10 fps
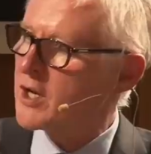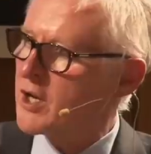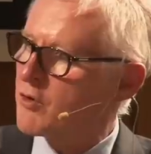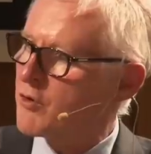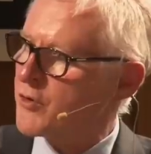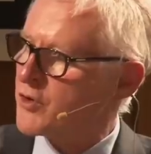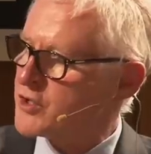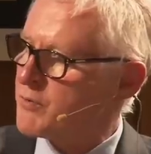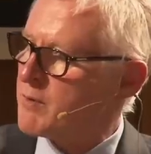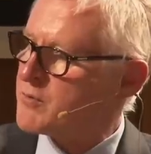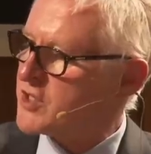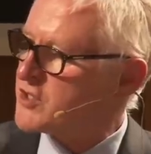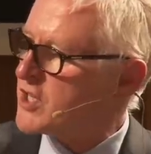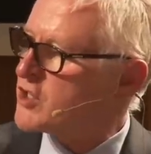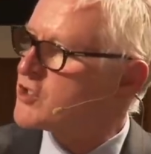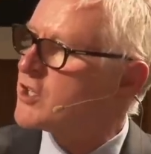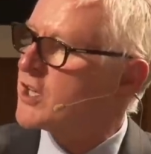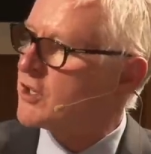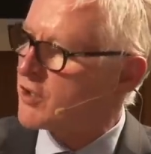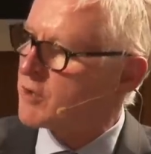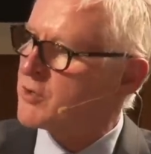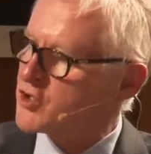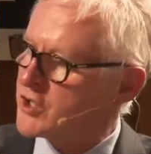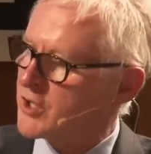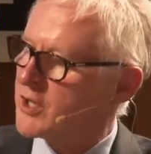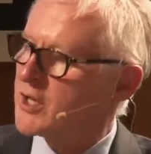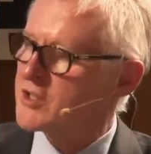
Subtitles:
local authority representation in the commissioning.